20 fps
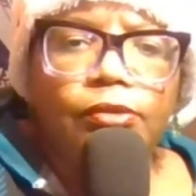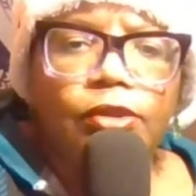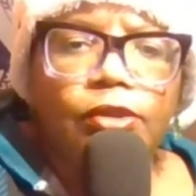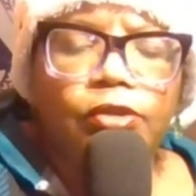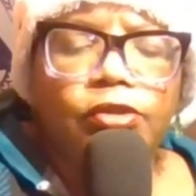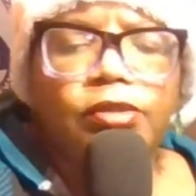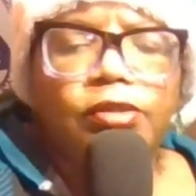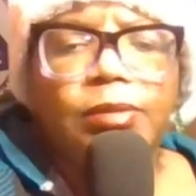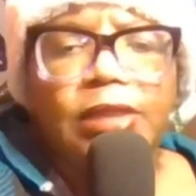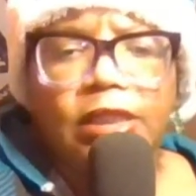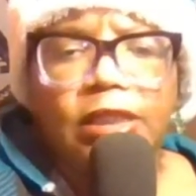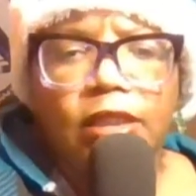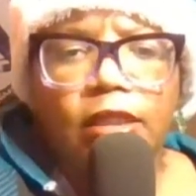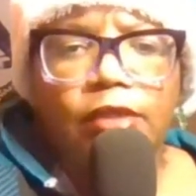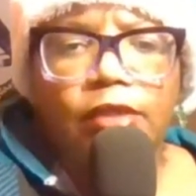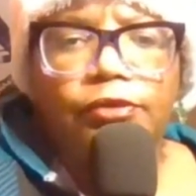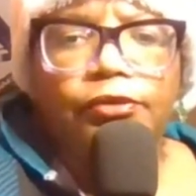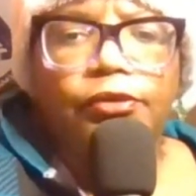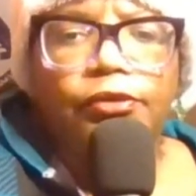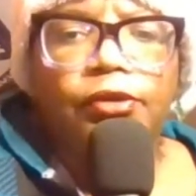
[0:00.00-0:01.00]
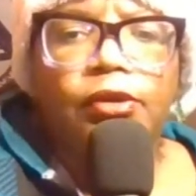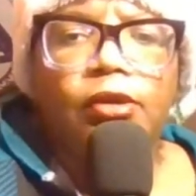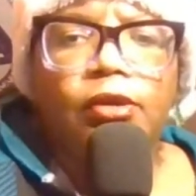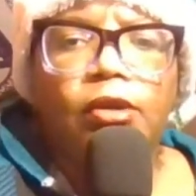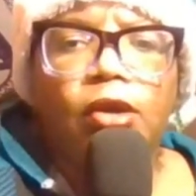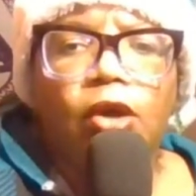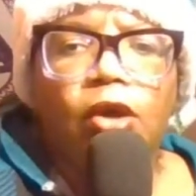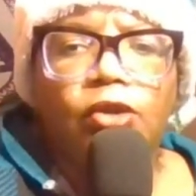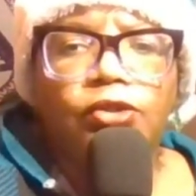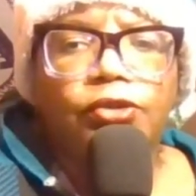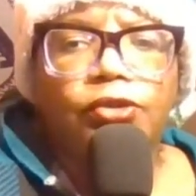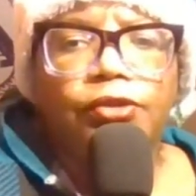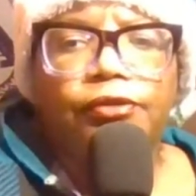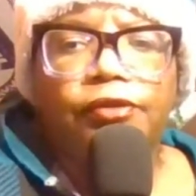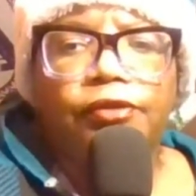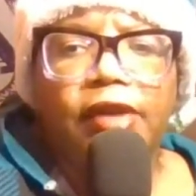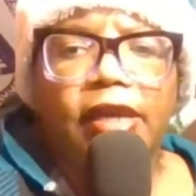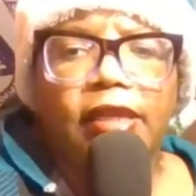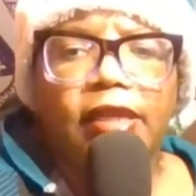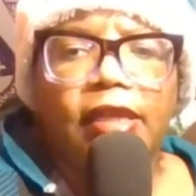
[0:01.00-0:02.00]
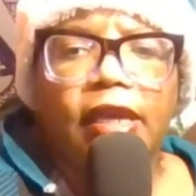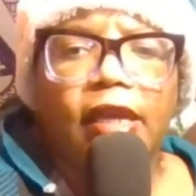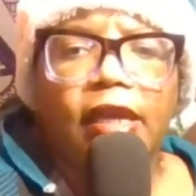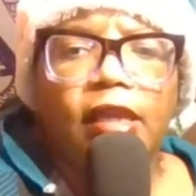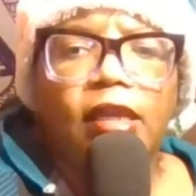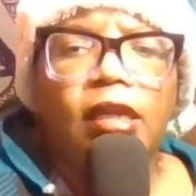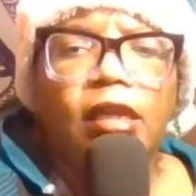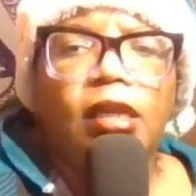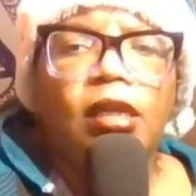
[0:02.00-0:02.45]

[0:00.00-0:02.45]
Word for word: Christmas Eve. Also the fact that